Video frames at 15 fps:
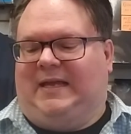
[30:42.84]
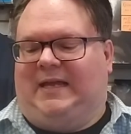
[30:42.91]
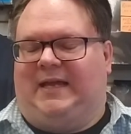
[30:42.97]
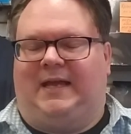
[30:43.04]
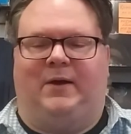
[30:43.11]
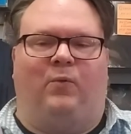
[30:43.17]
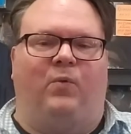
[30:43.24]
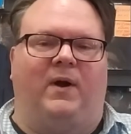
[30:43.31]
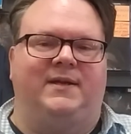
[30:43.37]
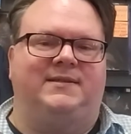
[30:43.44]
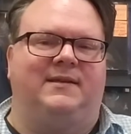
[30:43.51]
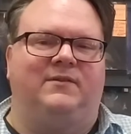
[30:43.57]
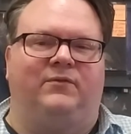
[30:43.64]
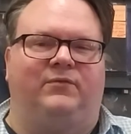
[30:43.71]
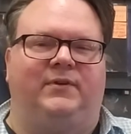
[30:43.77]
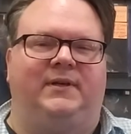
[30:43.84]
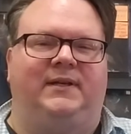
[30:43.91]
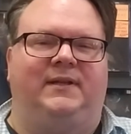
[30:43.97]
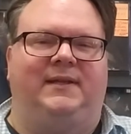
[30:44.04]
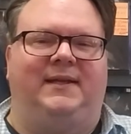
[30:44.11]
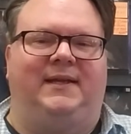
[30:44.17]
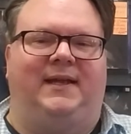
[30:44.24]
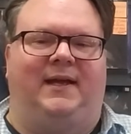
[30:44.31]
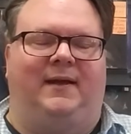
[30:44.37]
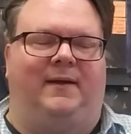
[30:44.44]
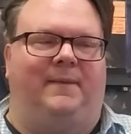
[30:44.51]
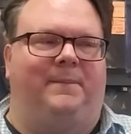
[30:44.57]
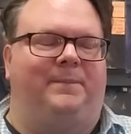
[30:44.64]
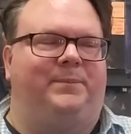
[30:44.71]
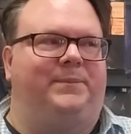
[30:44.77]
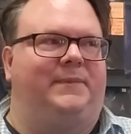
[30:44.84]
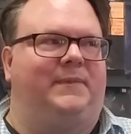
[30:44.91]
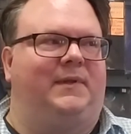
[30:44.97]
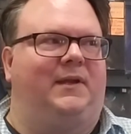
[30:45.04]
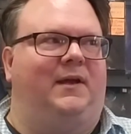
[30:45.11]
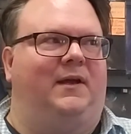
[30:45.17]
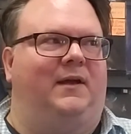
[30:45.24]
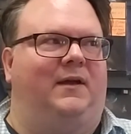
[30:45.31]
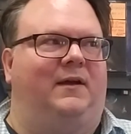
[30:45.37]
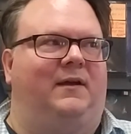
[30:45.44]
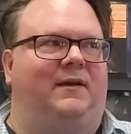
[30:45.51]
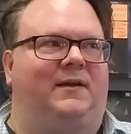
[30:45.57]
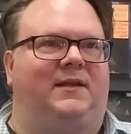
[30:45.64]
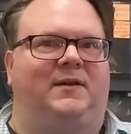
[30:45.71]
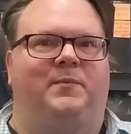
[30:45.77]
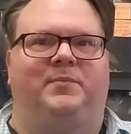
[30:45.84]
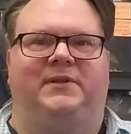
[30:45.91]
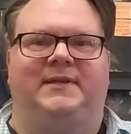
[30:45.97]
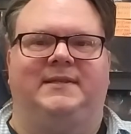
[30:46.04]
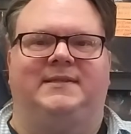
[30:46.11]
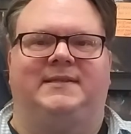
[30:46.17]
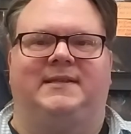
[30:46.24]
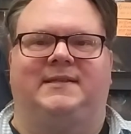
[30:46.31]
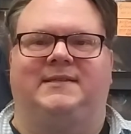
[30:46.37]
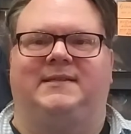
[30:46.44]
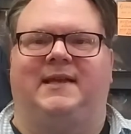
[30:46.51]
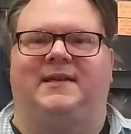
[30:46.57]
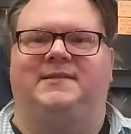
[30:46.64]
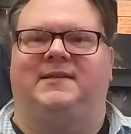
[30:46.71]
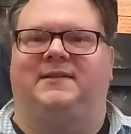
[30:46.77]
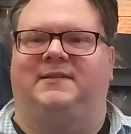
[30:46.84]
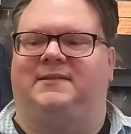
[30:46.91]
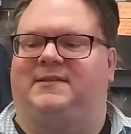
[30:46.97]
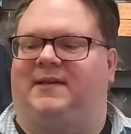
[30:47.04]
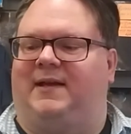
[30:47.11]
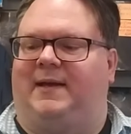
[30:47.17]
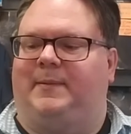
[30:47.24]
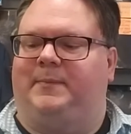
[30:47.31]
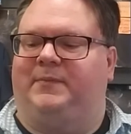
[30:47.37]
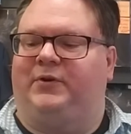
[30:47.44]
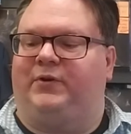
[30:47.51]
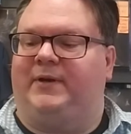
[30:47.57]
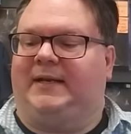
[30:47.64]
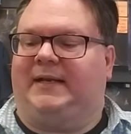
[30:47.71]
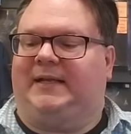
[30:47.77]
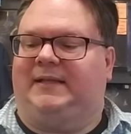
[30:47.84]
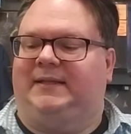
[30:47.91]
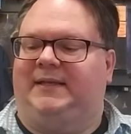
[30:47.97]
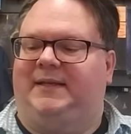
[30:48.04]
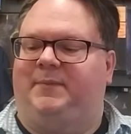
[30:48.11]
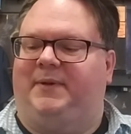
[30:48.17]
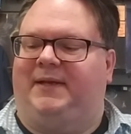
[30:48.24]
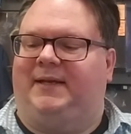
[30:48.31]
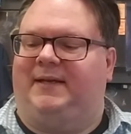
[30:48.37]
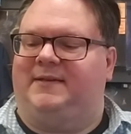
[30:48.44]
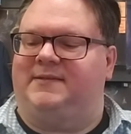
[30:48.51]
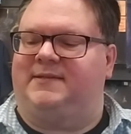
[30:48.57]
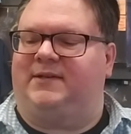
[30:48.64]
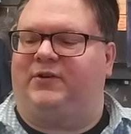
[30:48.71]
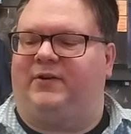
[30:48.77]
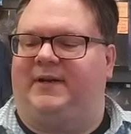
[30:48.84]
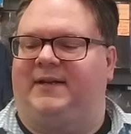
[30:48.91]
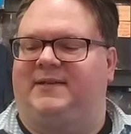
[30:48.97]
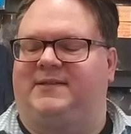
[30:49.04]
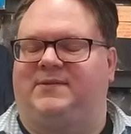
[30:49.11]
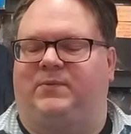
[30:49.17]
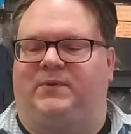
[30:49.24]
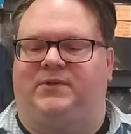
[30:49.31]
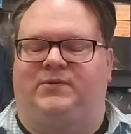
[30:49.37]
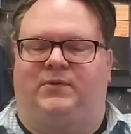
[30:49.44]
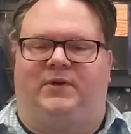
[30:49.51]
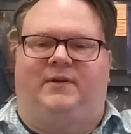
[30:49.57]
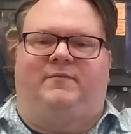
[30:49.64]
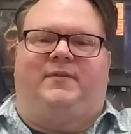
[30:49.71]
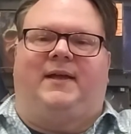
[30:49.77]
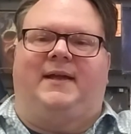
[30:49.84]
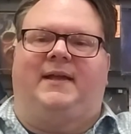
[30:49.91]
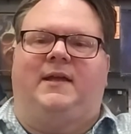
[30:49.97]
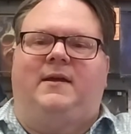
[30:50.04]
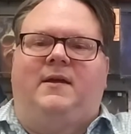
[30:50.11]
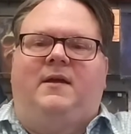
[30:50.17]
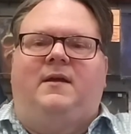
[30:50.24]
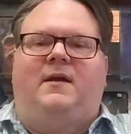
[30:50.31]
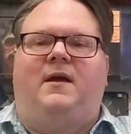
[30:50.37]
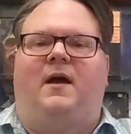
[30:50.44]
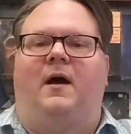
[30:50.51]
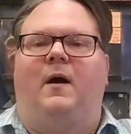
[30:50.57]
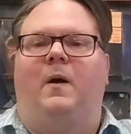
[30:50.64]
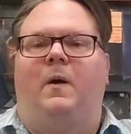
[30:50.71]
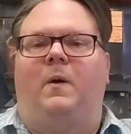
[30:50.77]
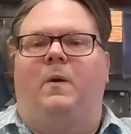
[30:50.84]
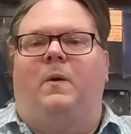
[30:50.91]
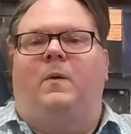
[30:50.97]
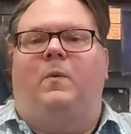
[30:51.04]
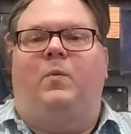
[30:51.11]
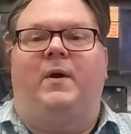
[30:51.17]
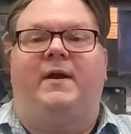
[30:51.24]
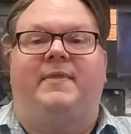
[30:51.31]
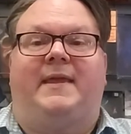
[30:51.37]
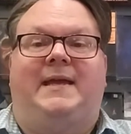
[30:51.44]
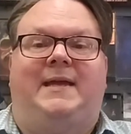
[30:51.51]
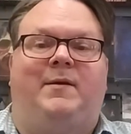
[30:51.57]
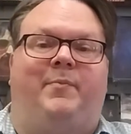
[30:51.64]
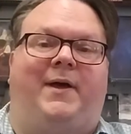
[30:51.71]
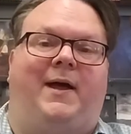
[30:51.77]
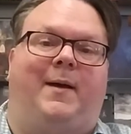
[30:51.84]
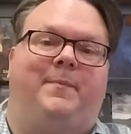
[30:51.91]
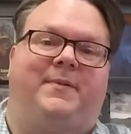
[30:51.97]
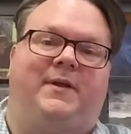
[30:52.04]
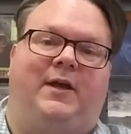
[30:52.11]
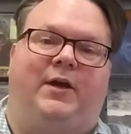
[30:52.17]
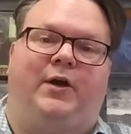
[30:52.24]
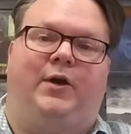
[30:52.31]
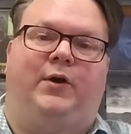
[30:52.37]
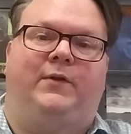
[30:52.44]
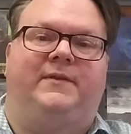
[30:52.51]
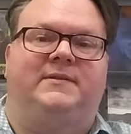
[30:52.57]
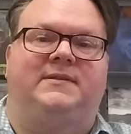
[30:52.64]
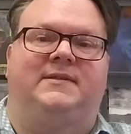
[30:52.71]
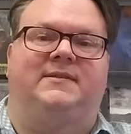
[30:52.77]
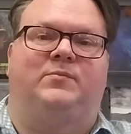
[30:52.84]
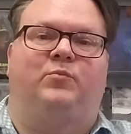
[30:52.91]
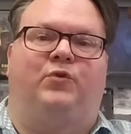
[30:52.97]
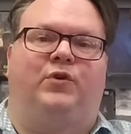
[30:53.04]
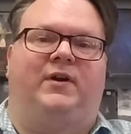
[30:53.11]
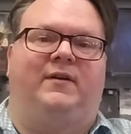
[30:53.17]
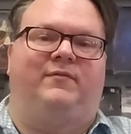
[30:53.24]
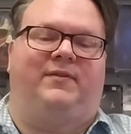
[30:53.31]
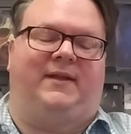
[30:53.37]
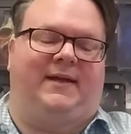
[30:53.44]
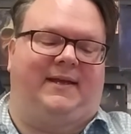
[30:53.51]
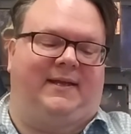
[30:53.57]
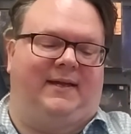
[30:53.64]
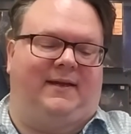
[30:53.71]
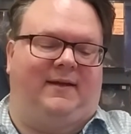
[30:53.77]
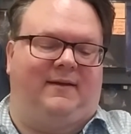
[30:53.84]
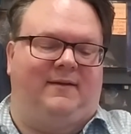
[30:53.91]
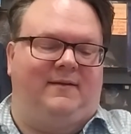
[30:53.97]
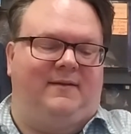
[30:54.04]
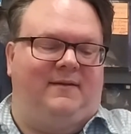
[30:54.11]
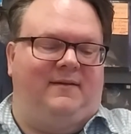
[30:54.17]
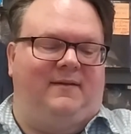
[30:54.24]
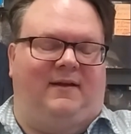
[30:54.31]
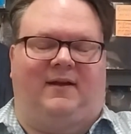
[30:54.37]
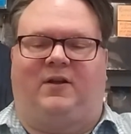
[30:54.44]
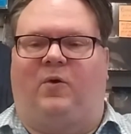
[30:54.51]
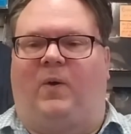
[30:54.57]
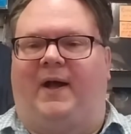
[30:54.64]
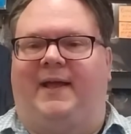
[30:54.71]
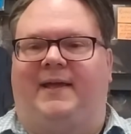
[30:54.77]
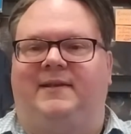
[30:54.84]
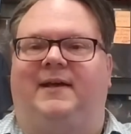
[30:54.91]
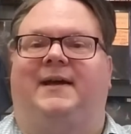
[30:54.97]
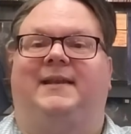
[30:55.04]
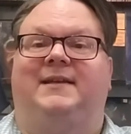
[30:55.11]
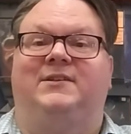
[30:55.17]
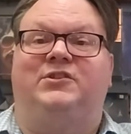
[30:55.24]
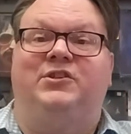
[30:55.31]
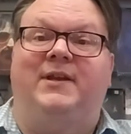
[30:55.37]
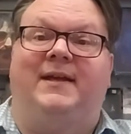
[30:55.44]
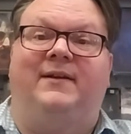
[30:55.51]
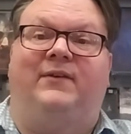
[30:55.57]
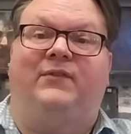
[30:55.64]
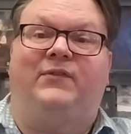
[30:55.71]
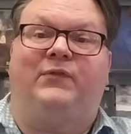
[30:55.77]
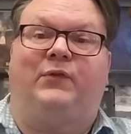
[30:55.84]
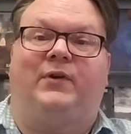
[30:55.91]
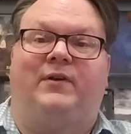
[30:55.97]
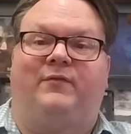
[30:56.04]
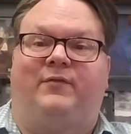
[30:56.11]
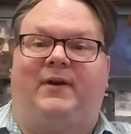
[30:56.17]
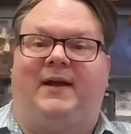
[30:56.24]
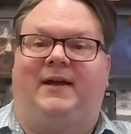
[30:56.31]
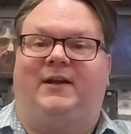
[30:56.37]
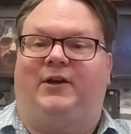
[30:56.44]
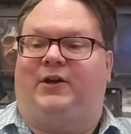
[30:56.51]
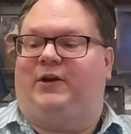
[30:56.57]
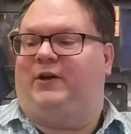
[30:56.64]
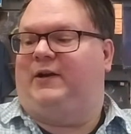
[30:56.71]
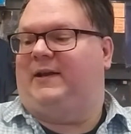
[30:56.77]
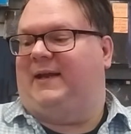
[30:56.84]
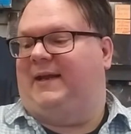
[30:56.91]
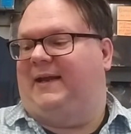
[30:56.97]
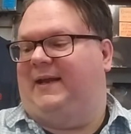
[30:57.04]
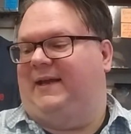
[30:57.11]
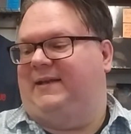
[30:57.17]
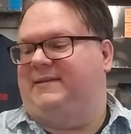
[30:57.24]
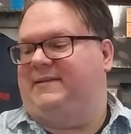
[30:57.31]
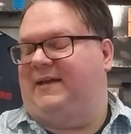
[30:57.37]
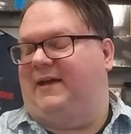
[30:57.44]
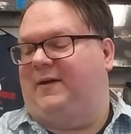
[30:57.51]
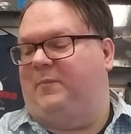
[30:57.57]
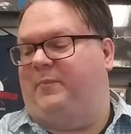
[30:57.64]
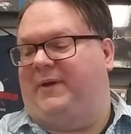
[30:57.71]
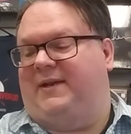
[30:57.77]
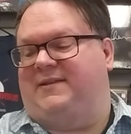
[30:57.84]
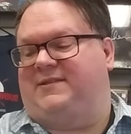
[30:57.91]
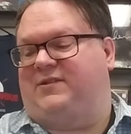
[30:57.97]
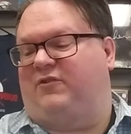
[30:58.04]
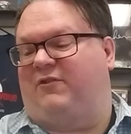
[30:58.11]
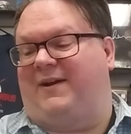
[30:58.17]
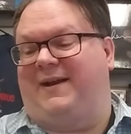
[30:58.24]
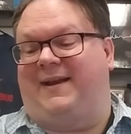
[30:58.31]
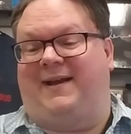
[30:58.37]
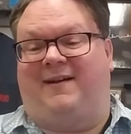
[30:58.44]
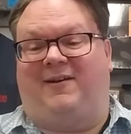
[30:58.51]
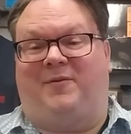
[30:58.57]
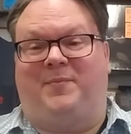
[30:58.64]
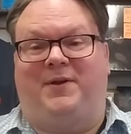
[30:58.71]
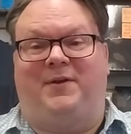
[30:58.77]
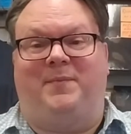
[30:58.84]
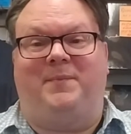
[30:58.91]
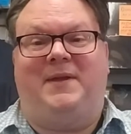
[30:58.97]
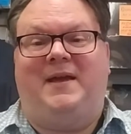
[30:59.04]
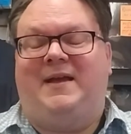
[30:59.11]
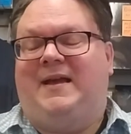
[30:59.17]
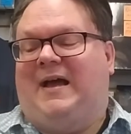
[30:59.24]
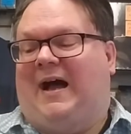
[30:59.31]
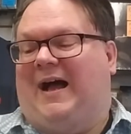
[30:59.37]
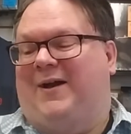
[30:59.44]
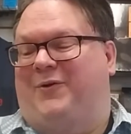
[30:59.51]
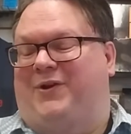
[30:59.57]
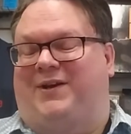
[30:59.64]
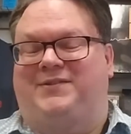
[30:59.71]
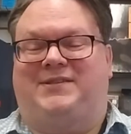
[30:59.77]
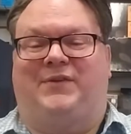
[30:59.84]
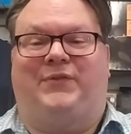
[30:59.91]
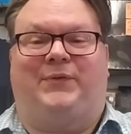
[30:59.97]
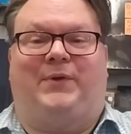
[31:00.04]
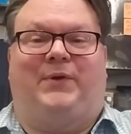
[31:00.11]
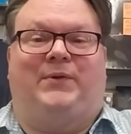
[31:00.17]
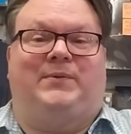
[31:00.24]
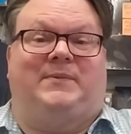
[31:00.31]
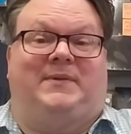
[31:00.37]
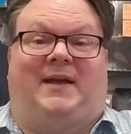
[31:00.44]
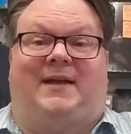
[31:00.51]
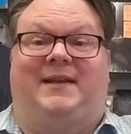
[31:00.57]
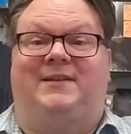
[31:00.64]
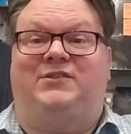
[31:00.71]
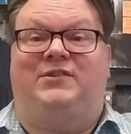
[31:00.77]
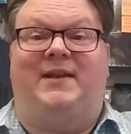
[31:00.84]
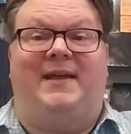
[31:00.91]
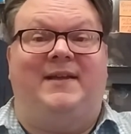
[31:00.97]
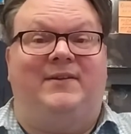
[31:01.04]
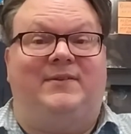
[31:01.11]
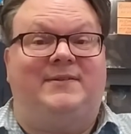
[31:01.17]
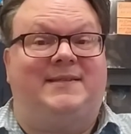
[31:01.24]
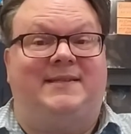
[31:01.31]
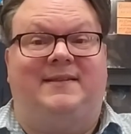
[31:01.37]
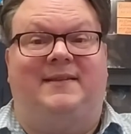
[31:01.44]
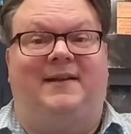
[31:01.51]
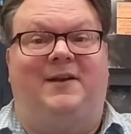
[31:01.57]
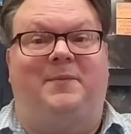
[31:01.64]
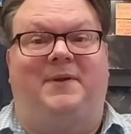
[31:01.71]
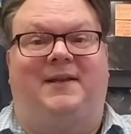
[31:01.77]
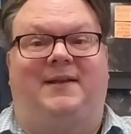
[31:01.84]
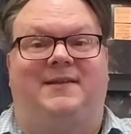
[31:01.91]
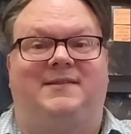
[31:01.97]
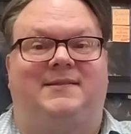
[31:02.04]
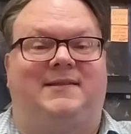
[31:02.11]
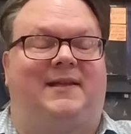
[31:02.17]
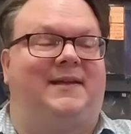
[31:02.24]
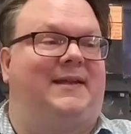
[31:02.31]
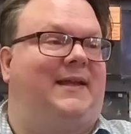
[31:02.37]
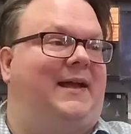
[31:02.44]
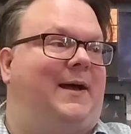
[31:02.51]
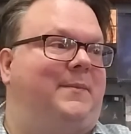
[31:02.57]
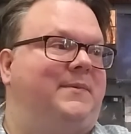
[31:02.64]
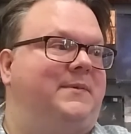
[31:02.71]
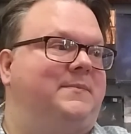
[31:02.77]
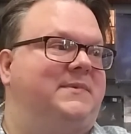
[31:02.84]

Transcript: it wasn't really um, a complete success at the time critically because the critics were sort of like, oh, where'd the hip hop go? This is more of like a, a quiet Nine Inch Nails sort of record. And uh, but it's a great album. I would also throw Nine Inch Nails in there because like albums